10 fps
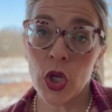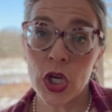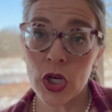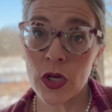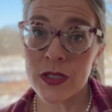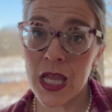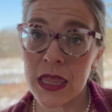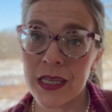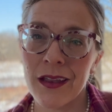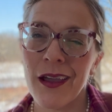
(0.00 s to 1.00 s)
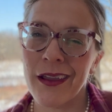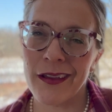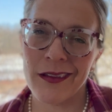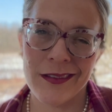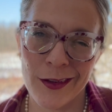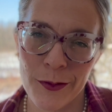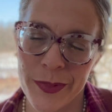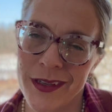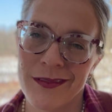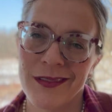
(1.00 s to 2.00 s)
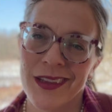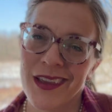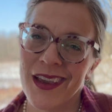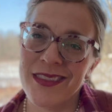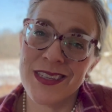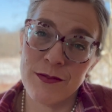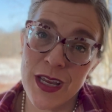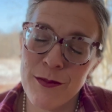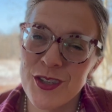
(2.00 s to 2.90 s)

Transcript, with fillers: here goes nothing. I, I knew, but at the same time.